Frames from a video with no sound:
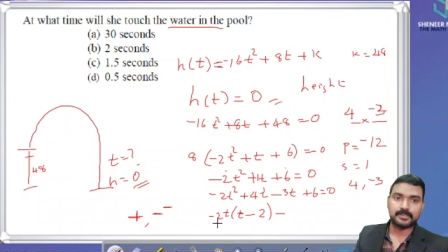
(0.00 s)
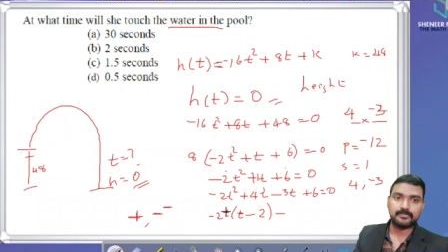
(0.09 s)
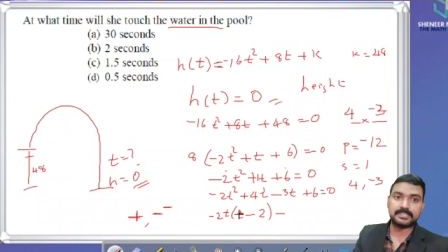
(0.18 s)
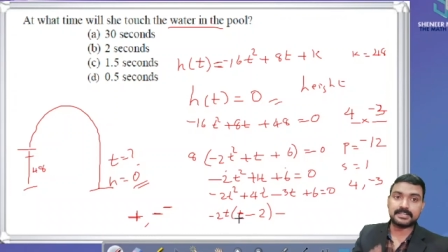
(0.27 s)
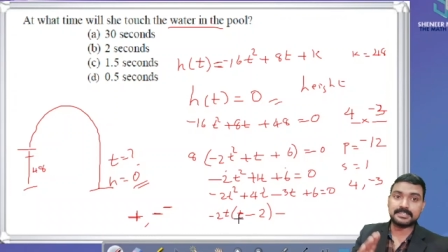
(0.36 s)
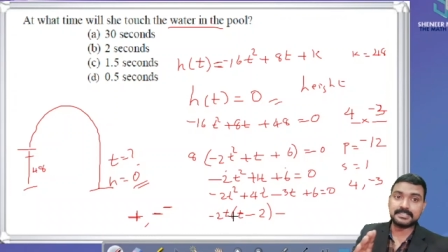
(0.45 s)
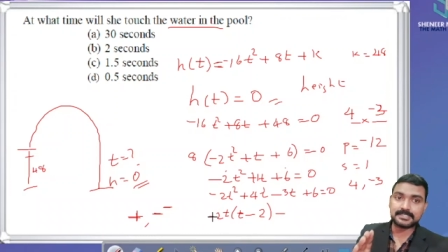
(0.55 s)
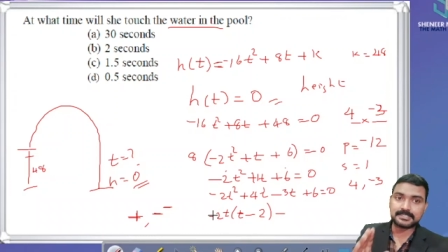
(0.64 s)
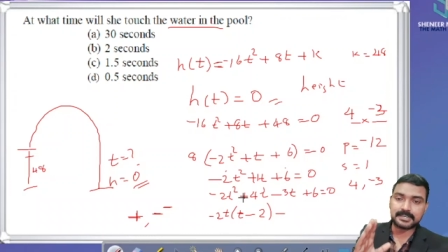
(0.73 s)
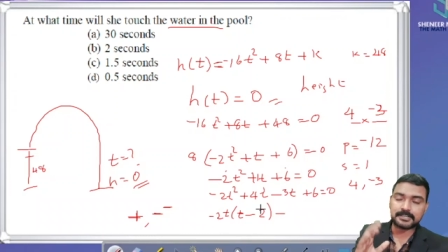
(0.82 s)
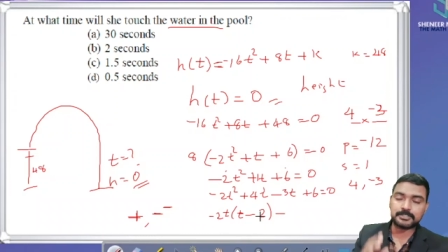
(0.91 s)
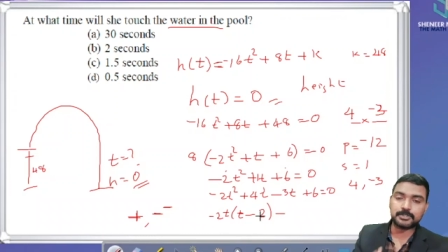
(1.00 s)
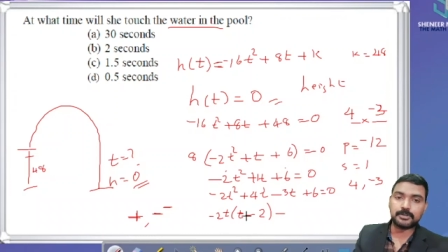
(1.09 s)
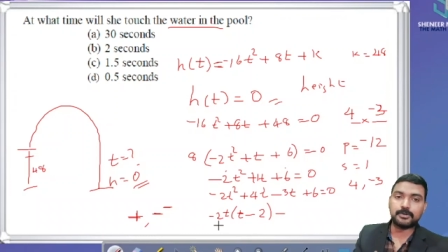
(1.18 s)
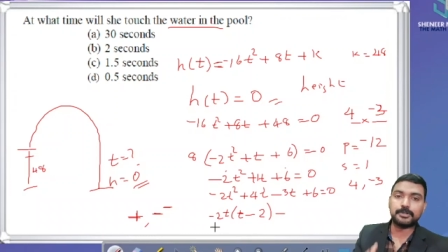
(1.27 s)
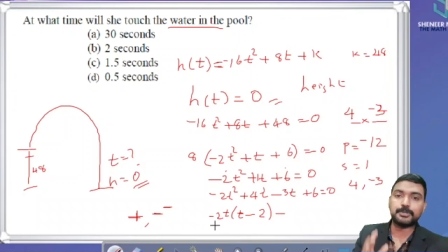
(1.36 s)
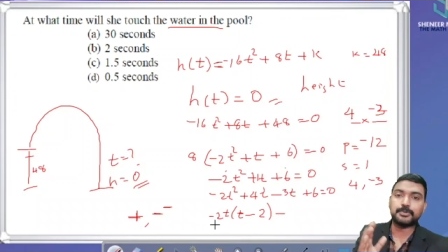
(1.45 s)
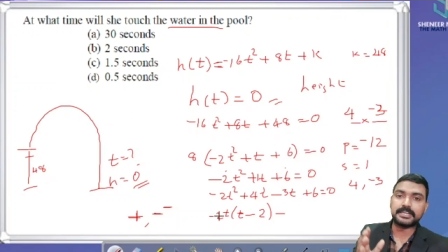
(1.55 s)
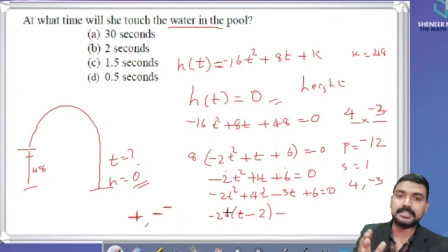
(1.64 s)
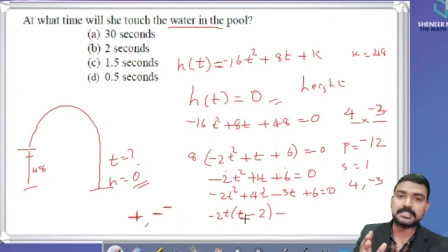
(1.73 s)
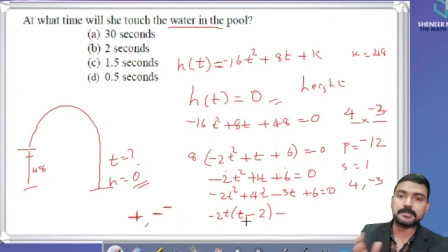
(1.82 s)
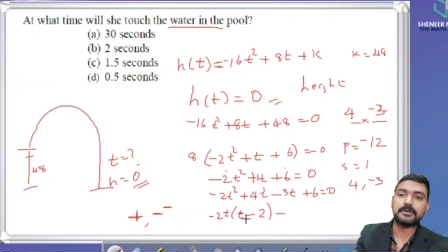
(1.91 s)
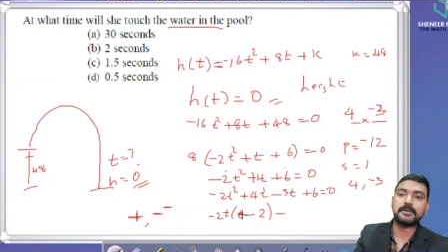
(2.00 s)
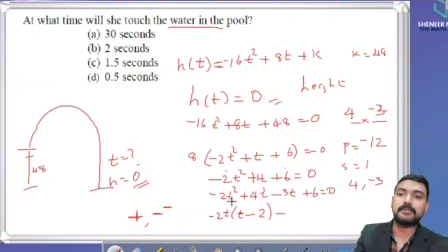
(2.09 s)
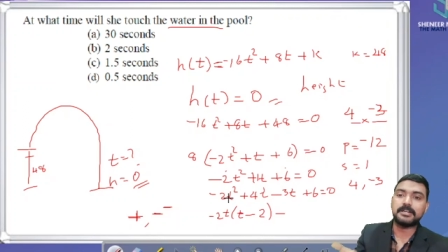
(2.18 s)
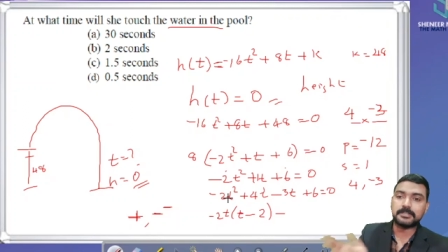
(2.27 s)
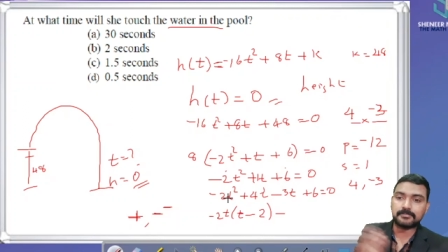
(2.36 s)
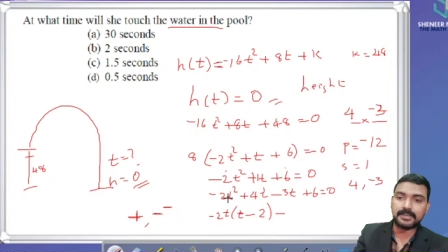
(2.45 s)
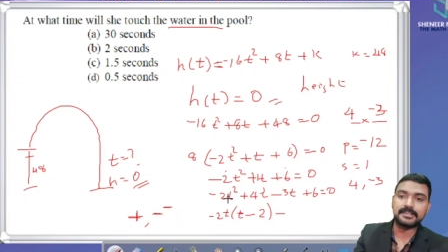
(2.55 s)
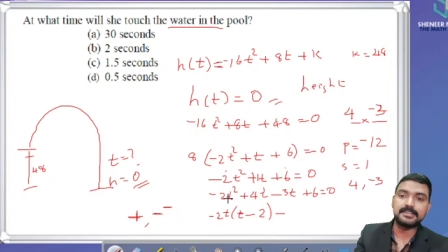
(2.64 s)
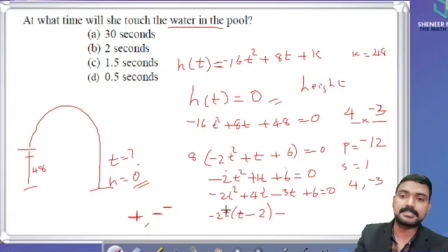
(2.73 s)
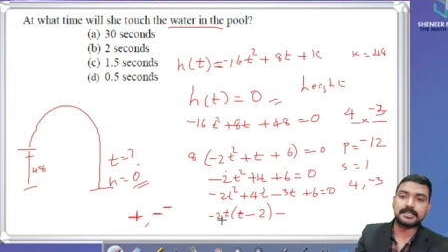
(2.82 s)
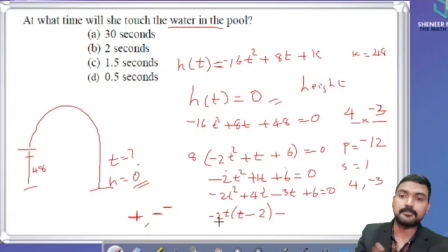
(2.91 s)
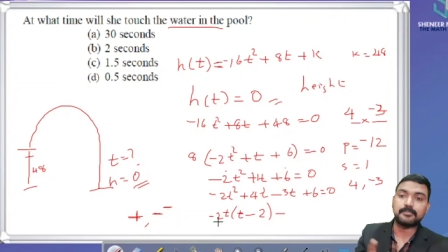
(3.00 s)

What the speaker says: Whether it is correct or not you can check by multiplying inside.